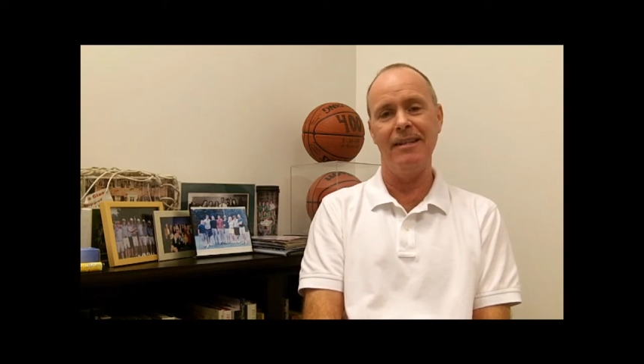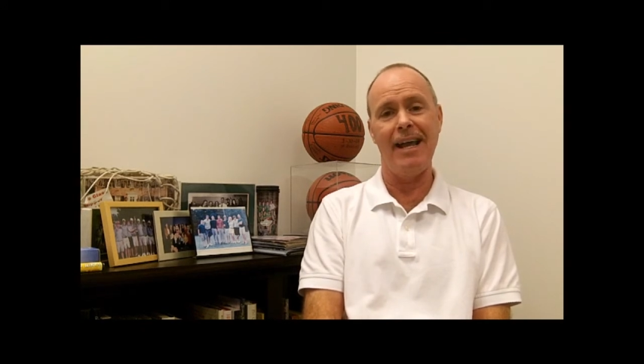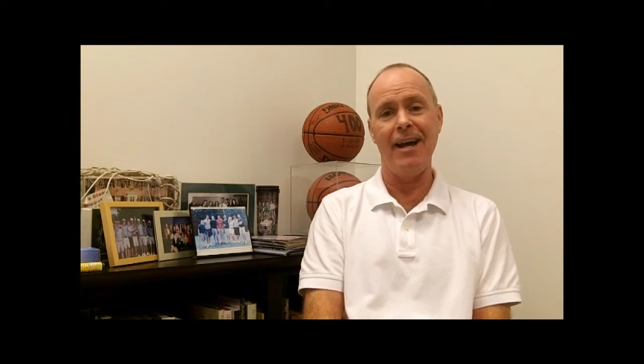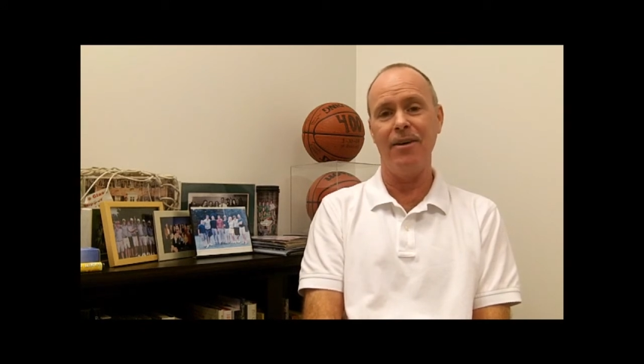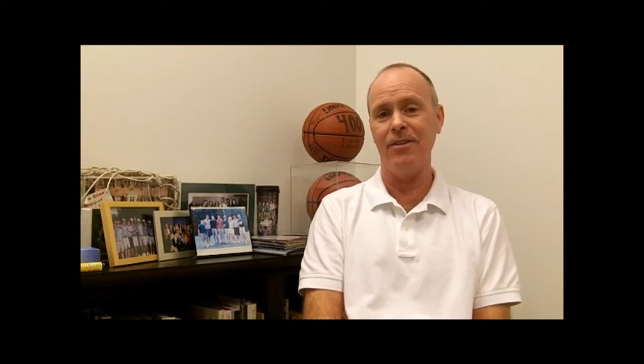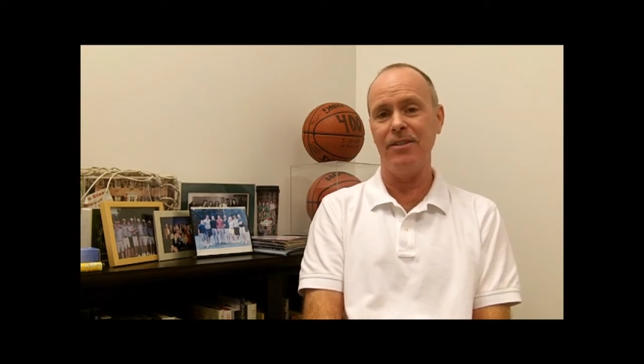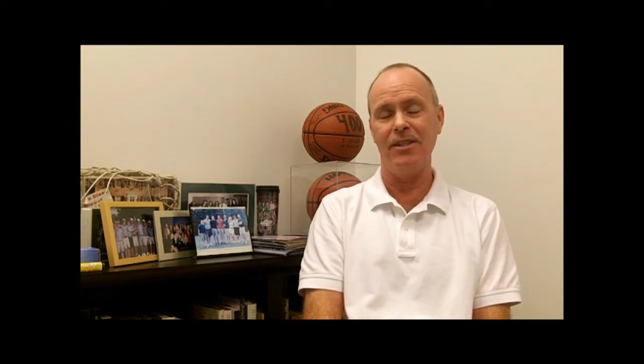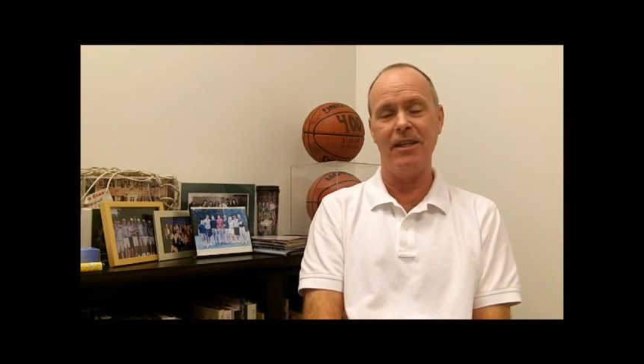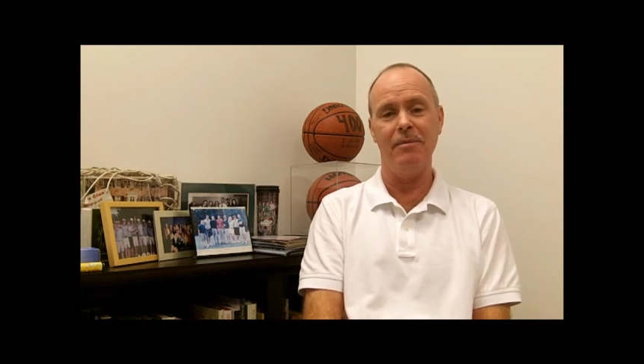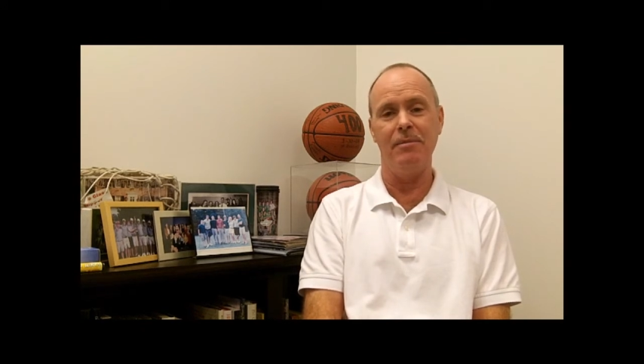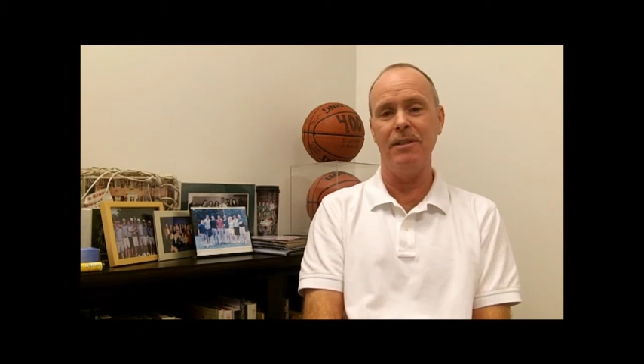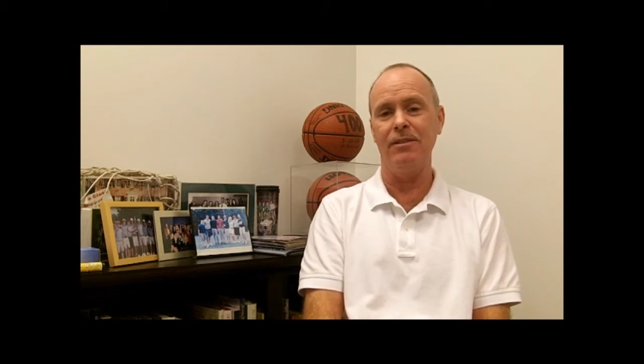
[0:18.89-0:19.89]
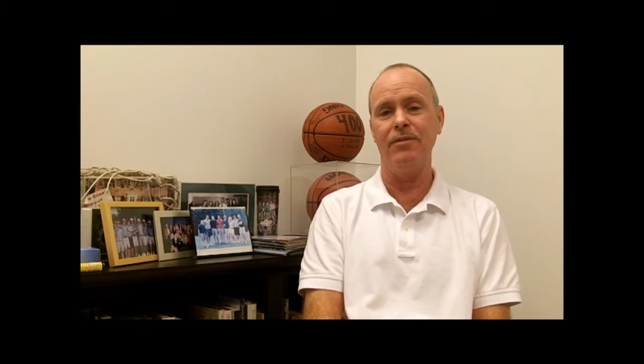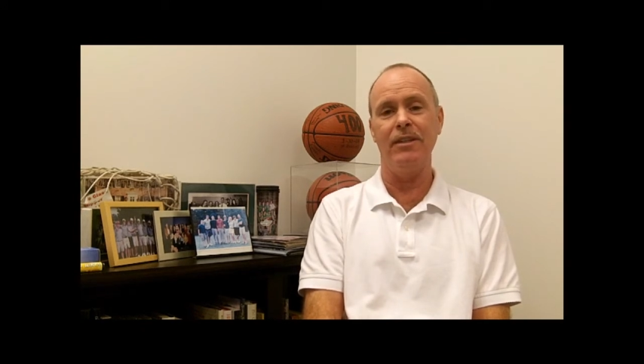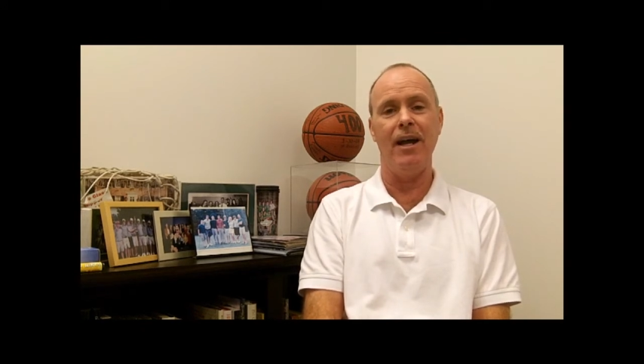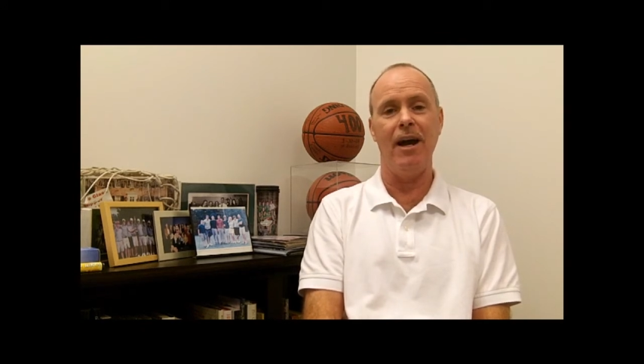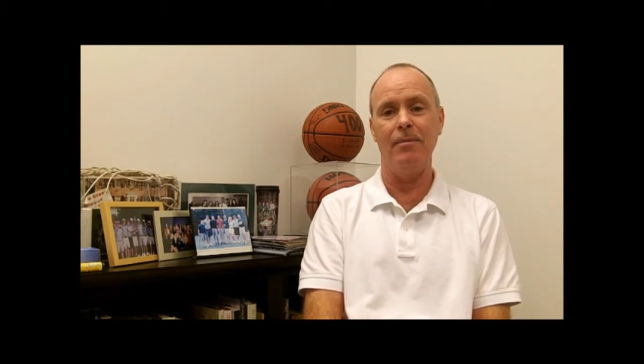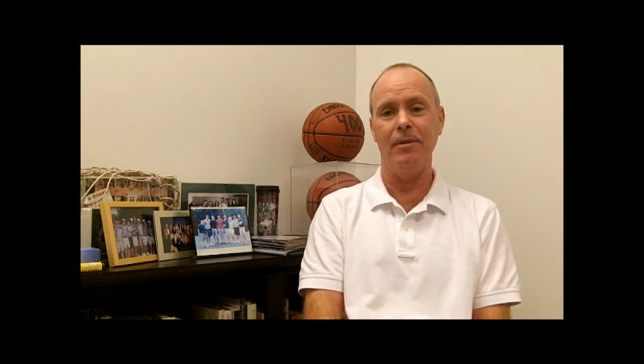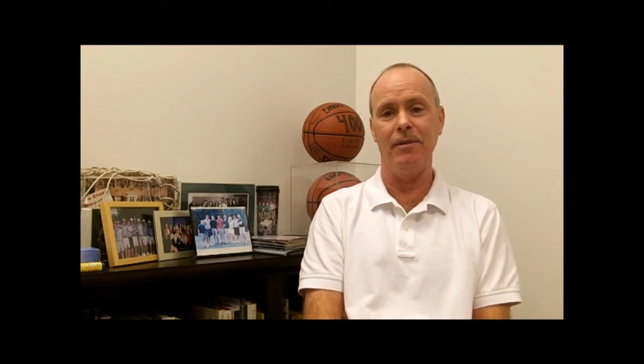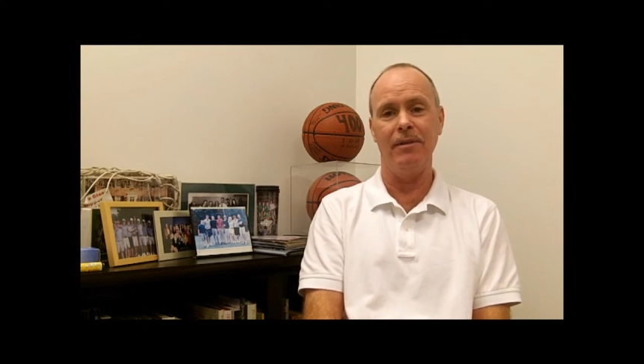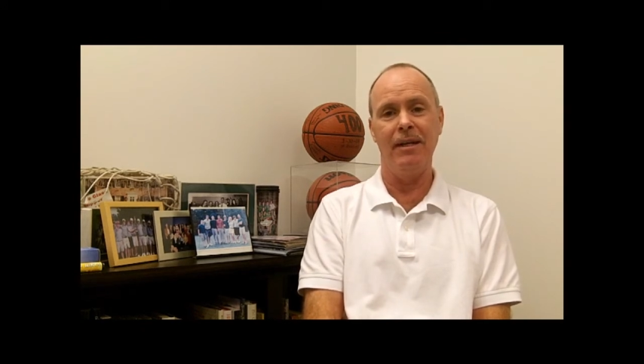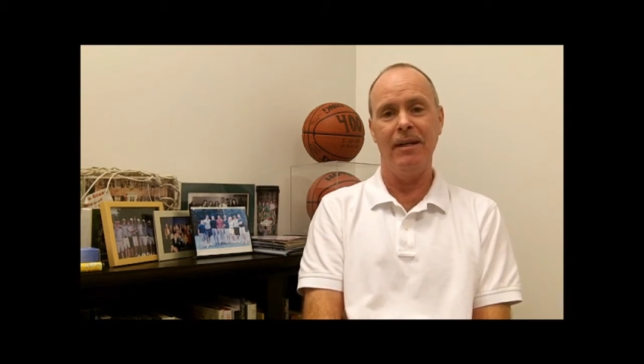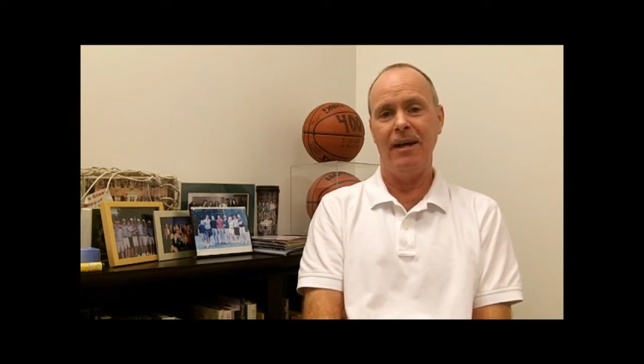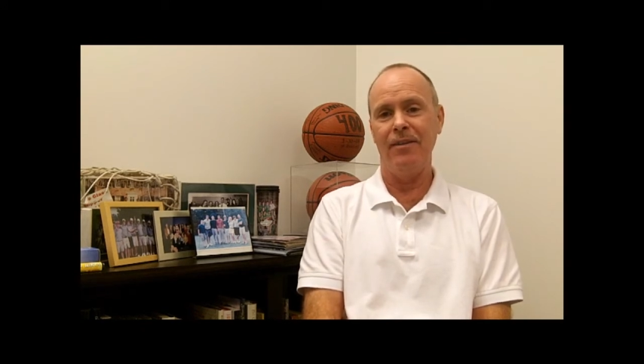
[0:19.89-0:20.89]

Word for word: Now the gym is phenomenal.